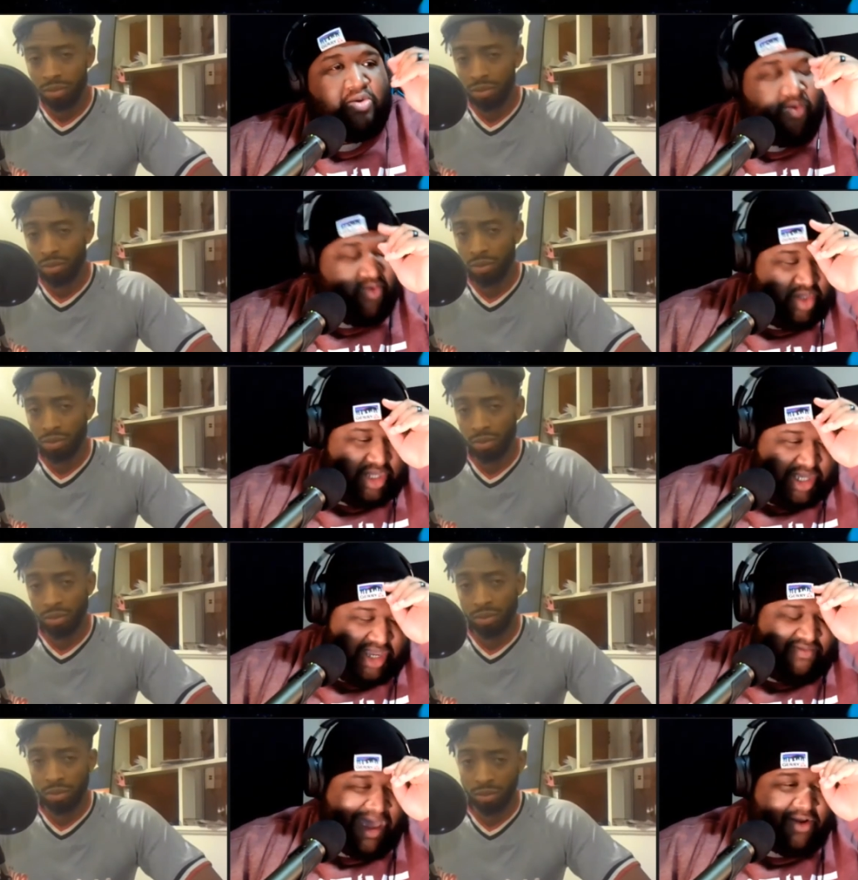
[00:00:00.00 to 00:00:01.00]
Speaker 1: didn't he
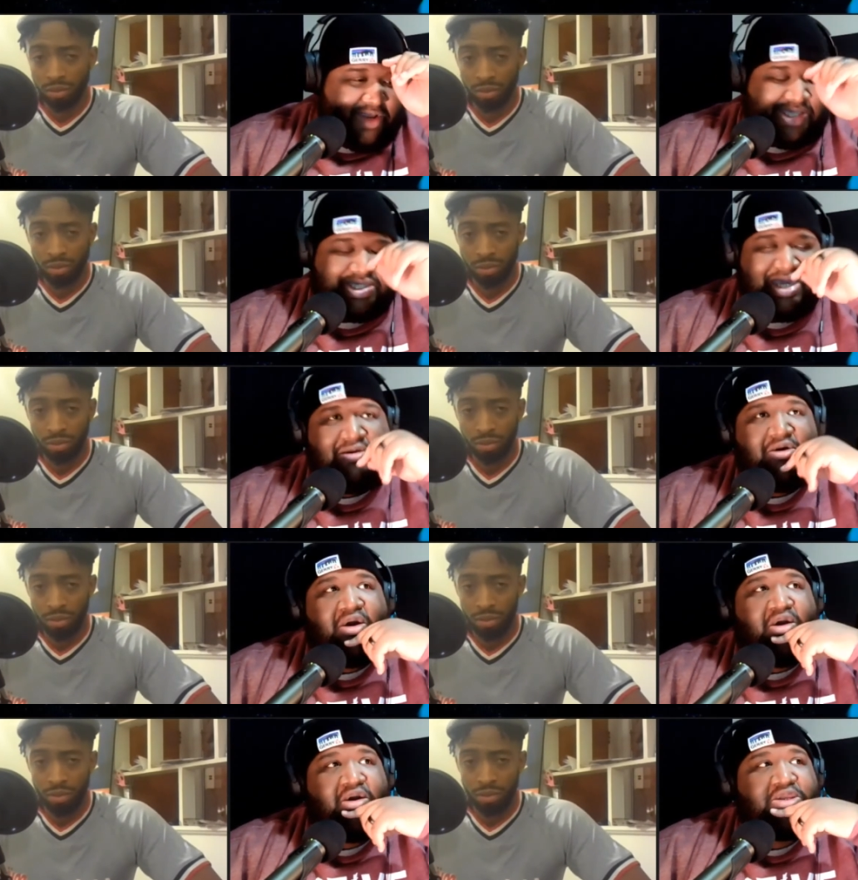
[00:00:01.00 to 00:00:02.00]
battle on that same
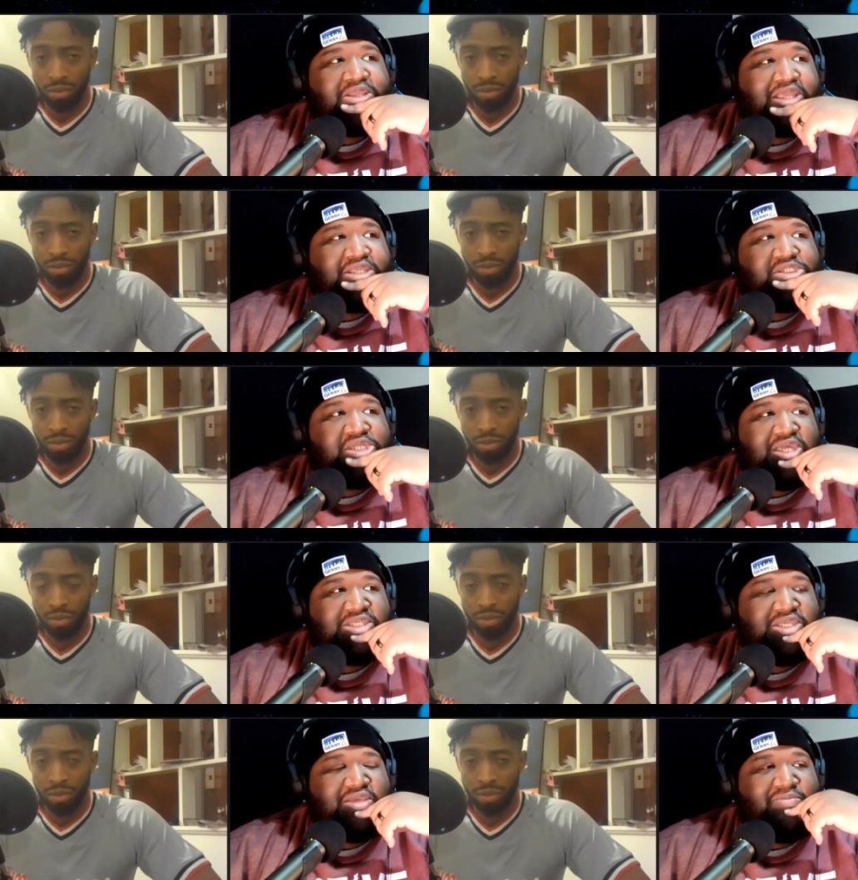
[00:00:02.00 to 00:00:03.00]
card that
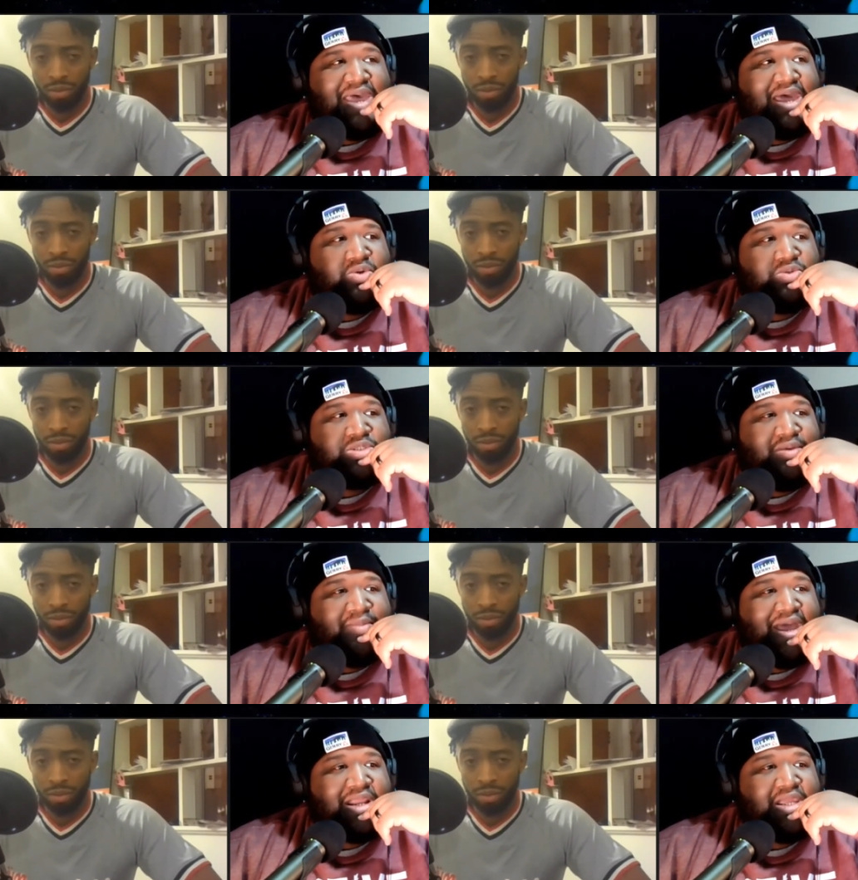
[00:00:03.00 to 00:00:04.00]
JC battled
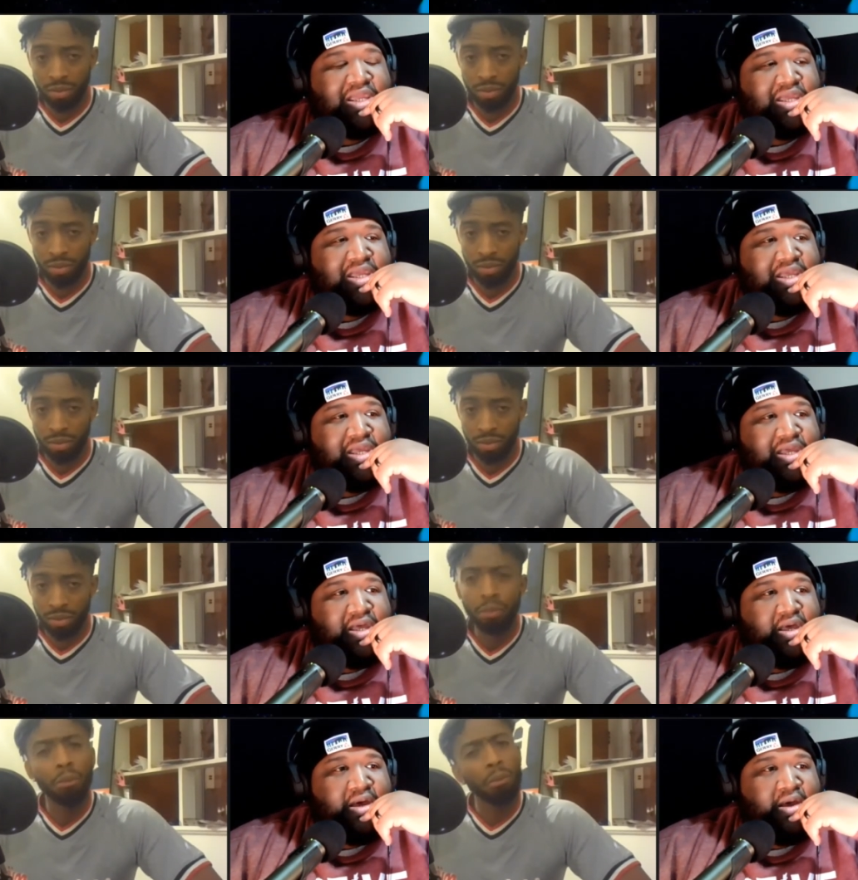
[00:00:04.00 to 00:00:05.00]
somebody?
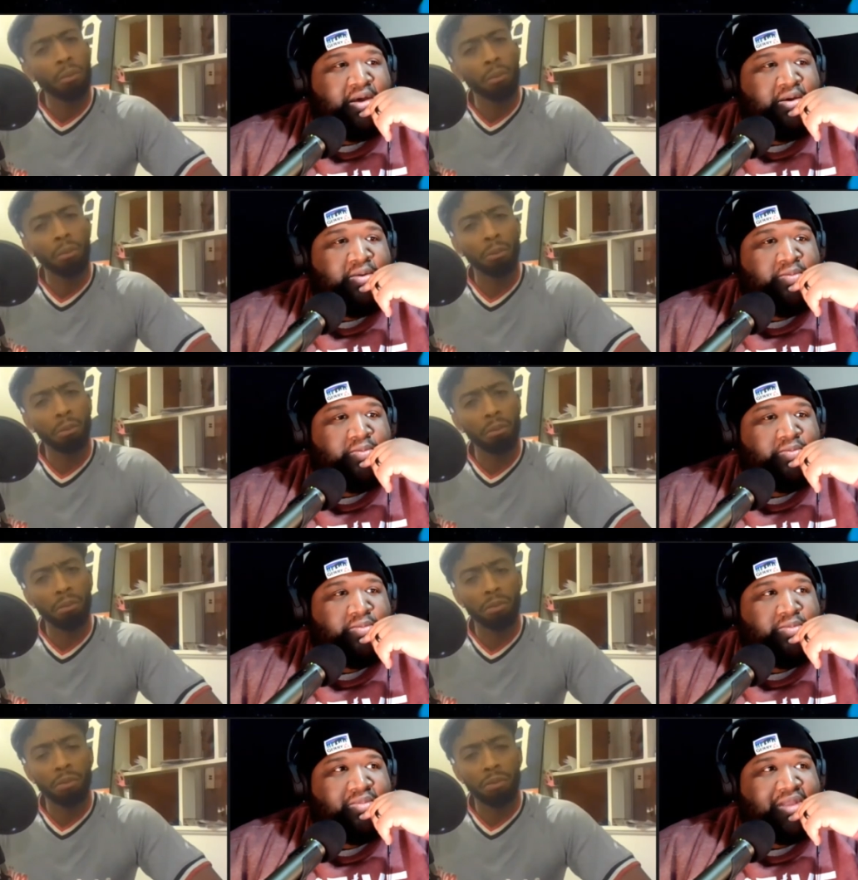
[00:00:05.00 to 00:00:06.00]

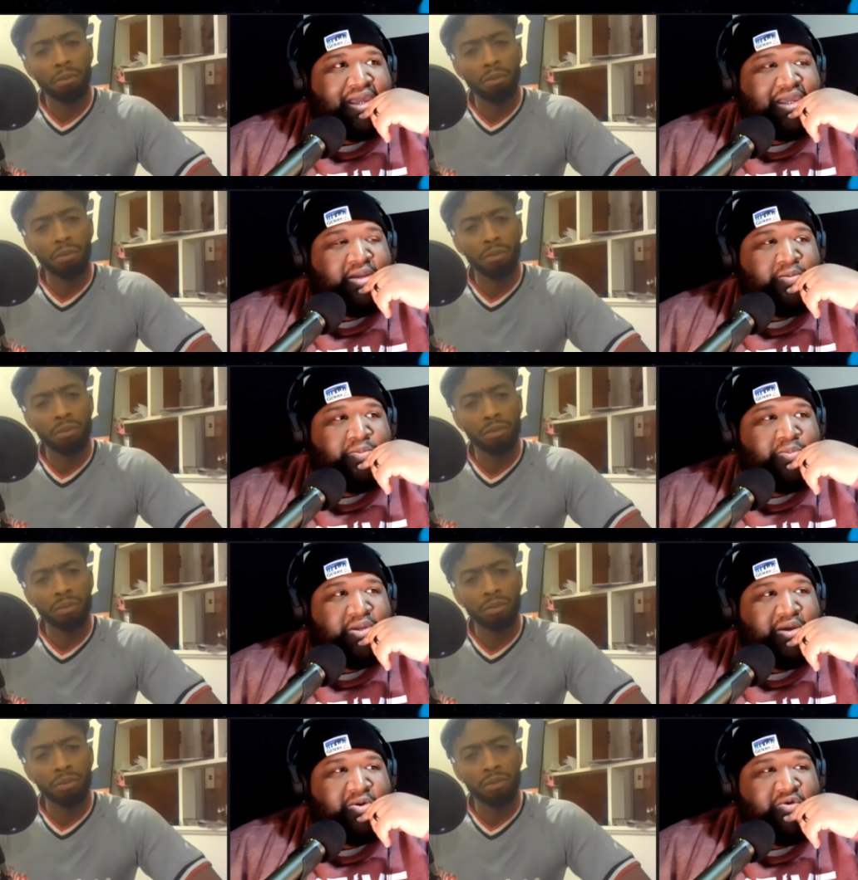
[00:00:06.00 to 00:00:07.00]
Like in a, I
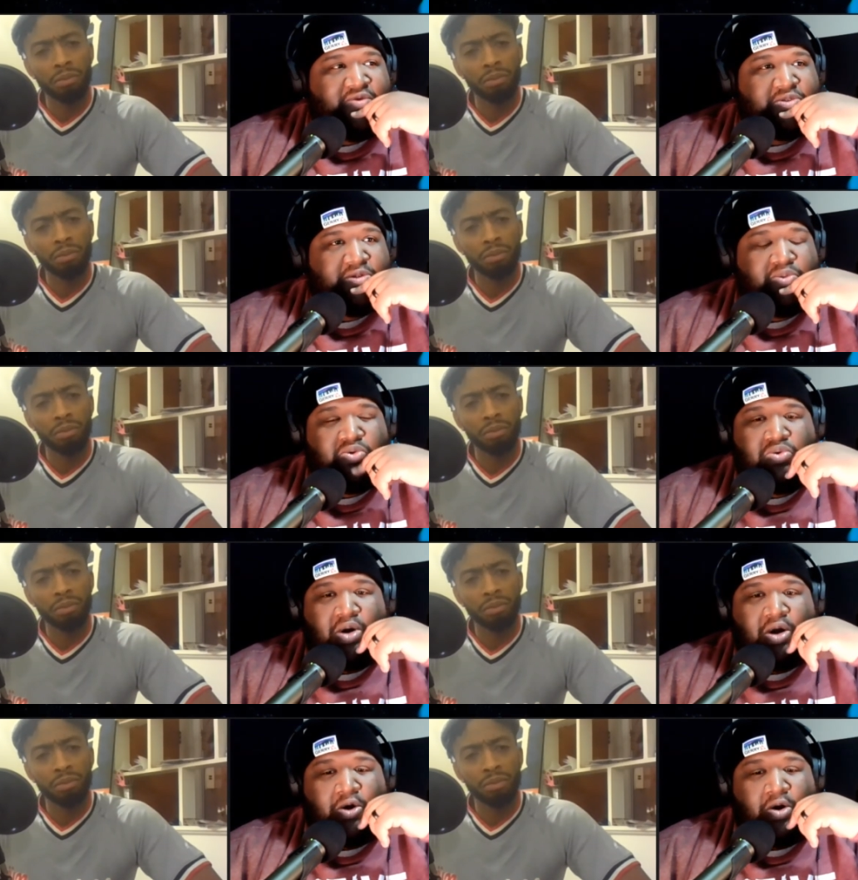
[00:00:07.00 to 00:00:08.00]
don't know if it was a pool hall
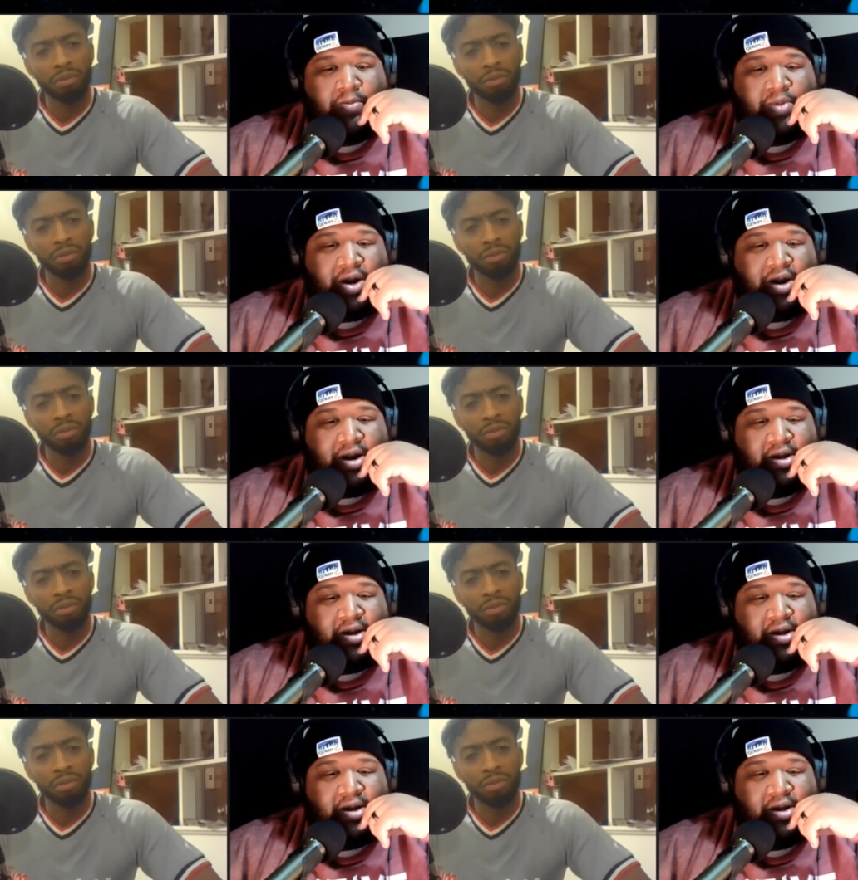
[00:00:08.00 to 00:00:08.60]
or a bar.